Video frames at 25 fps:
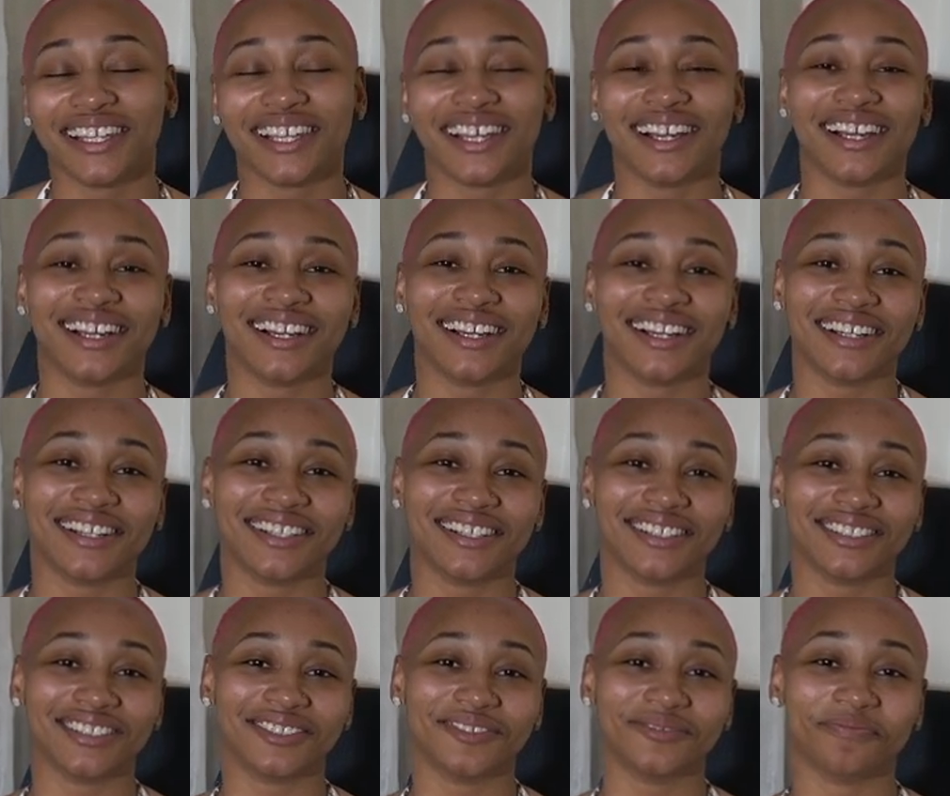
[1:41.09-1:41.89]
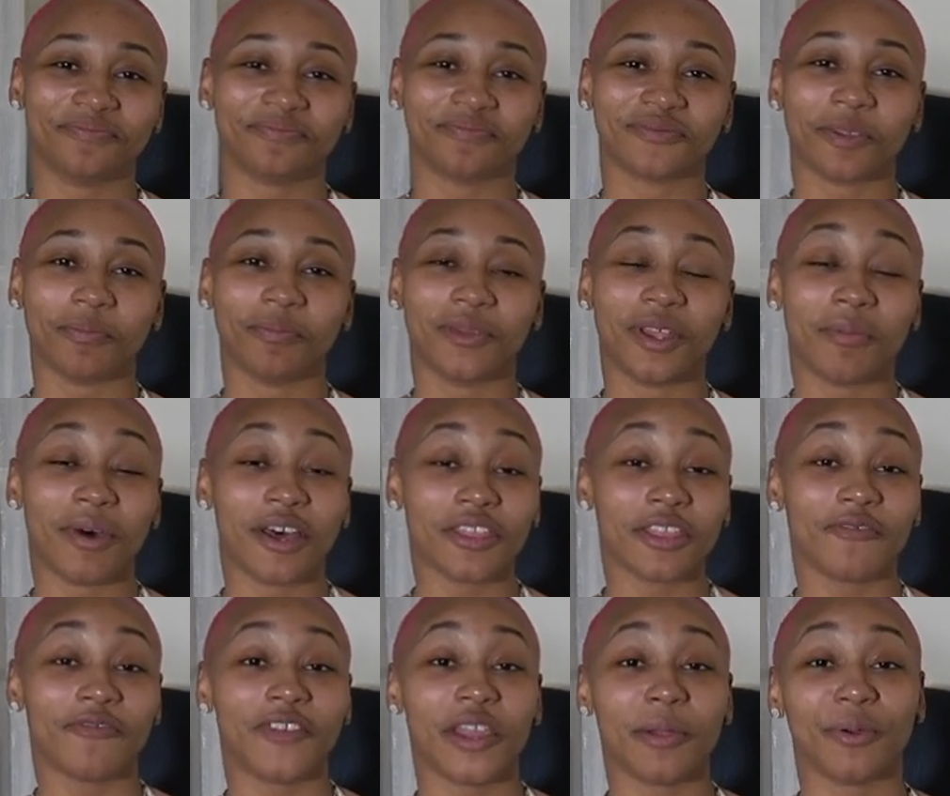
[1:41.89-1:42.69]
The
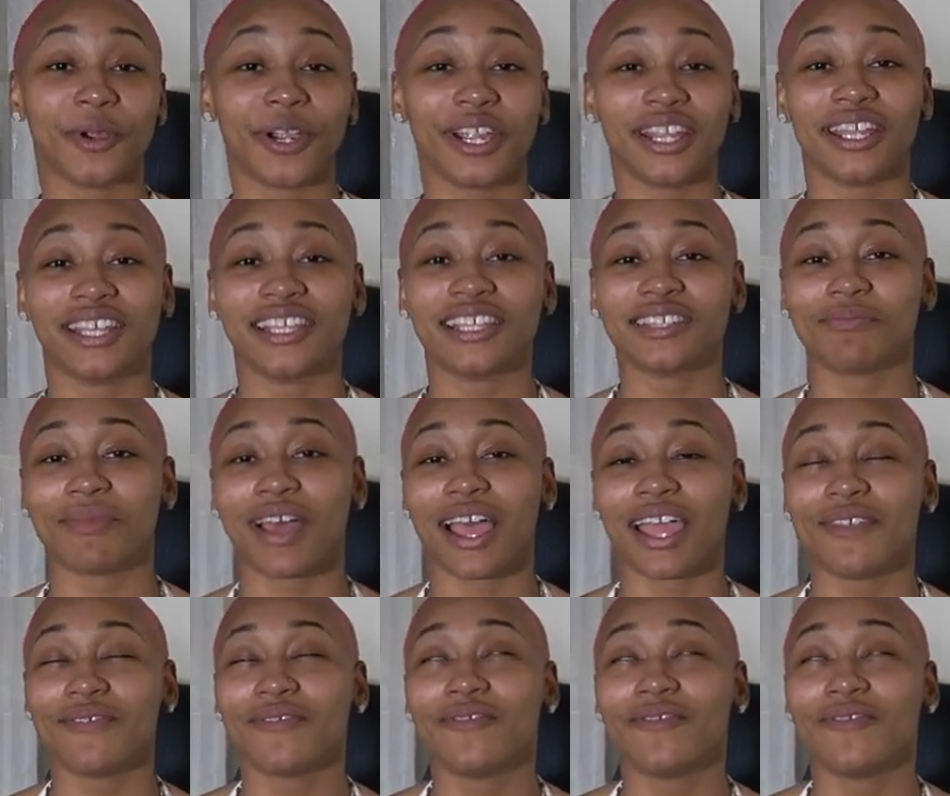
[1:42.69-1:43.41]
month of February is my